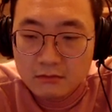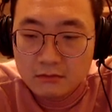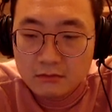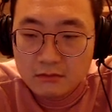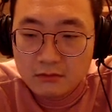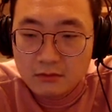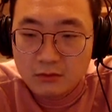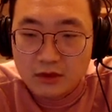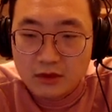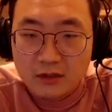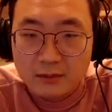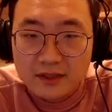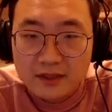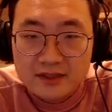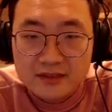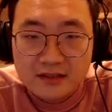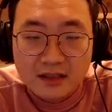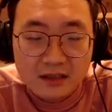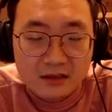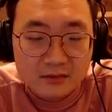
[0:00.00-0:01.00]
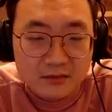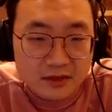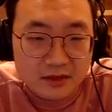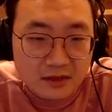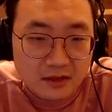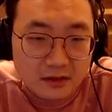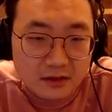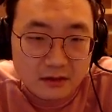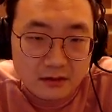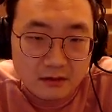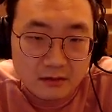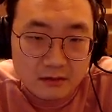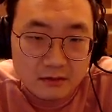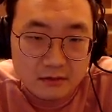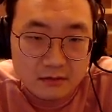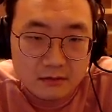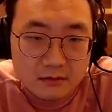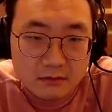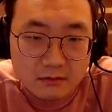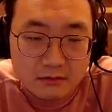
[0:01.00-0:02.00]
what the best items are.
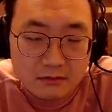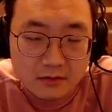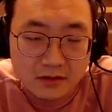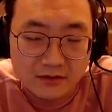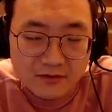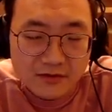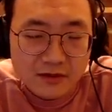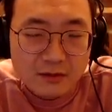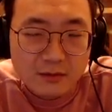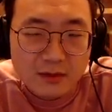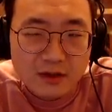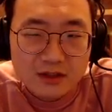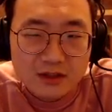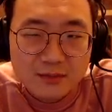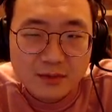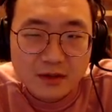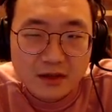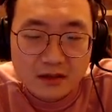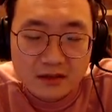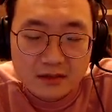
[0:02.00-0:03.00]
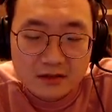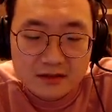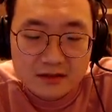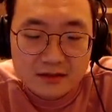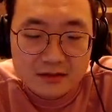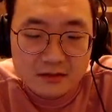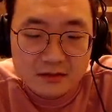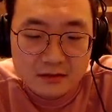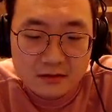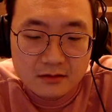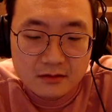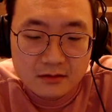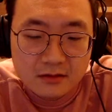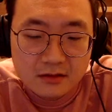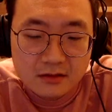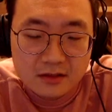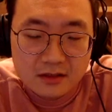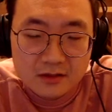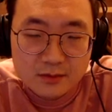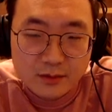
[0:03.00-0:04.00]
For the most part, it's
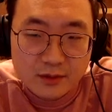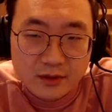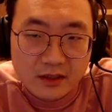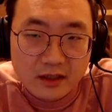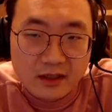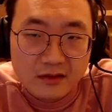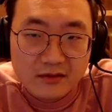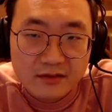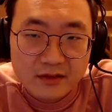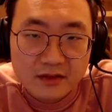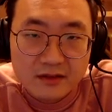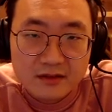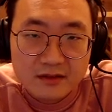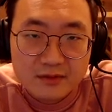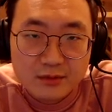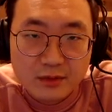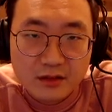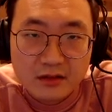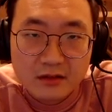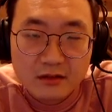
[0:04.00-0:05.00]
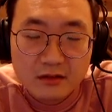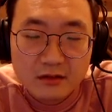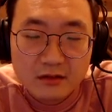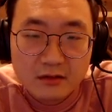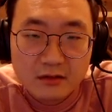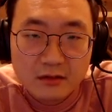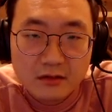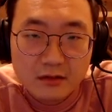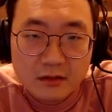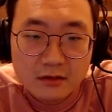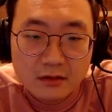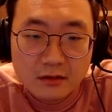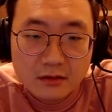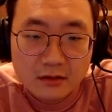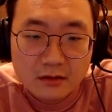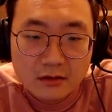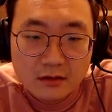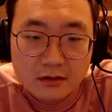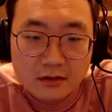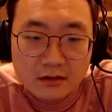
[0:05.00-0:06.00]
pretty obvious, but
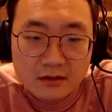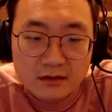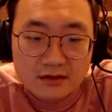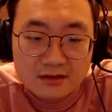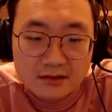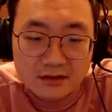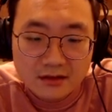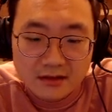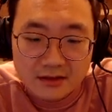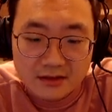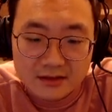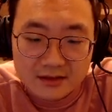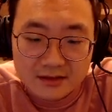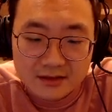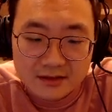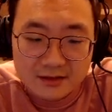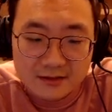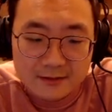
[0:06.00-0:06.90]
it's not as